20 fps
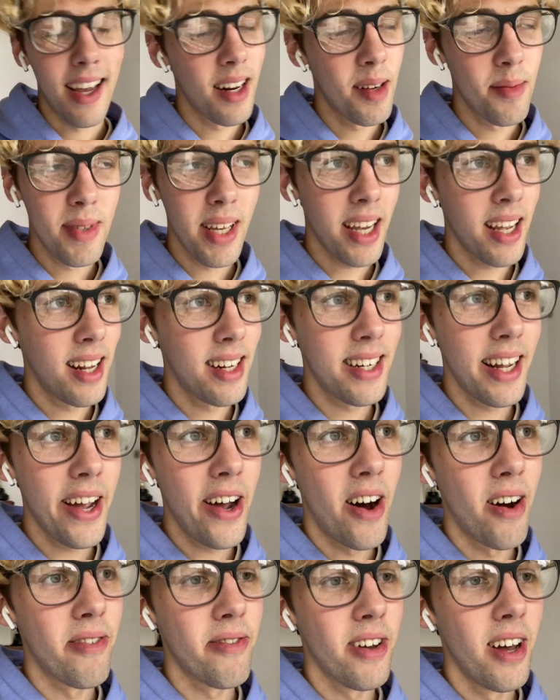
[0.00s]
I'm taking a day
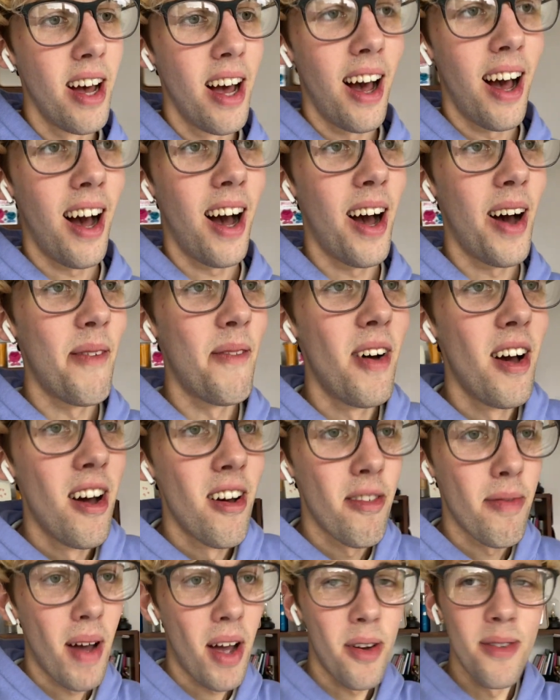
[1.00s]
off um,
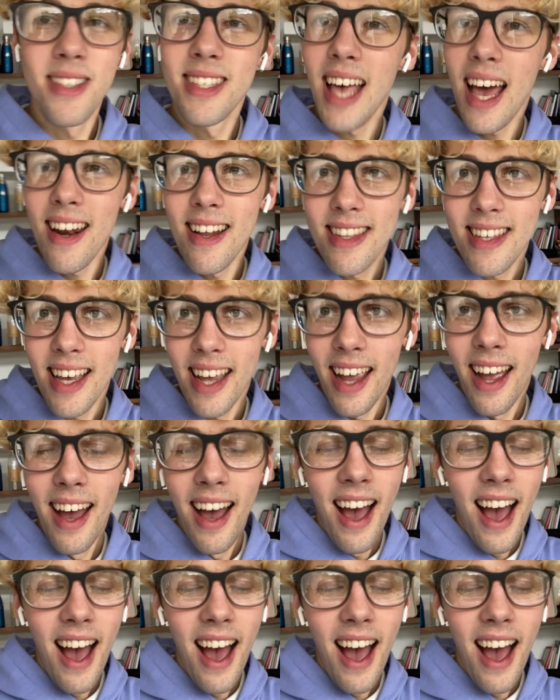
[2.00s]
for my own sanity.